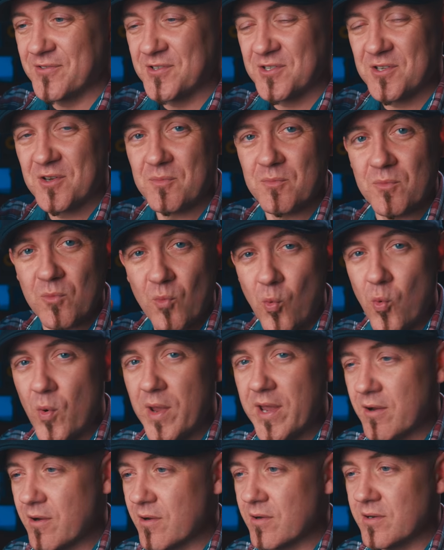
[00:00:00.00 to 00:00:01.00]
some
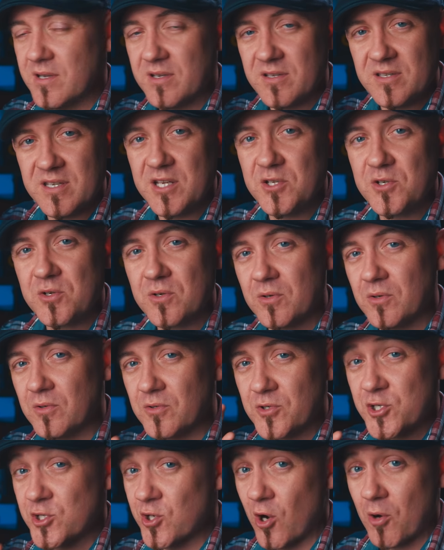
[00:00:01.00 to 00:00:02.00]
weird
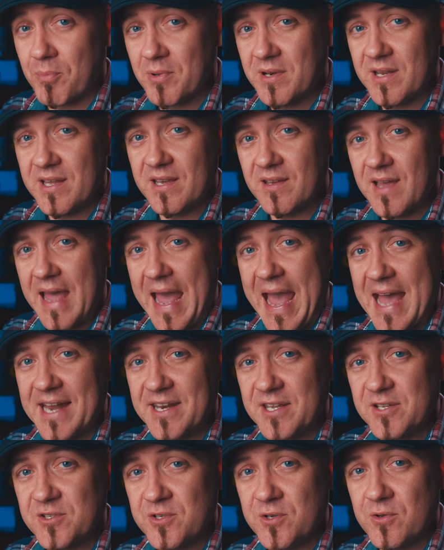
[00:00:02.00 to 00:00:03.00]
digital sharpening
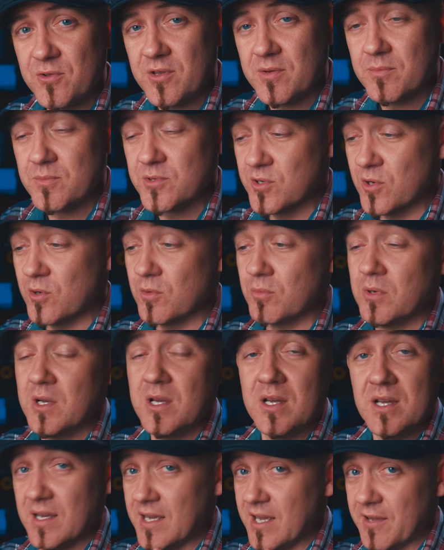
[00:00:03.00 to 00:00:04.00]
added to them, so
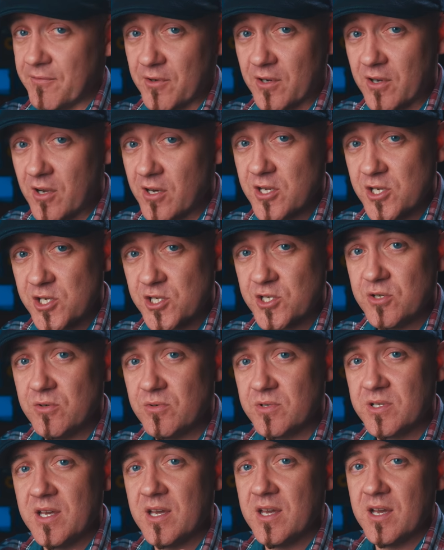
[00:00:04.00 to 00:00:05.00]
if you're going to
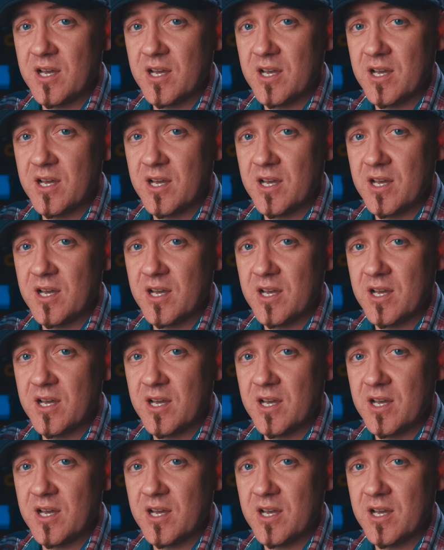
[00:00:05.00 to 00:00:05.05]
shoot,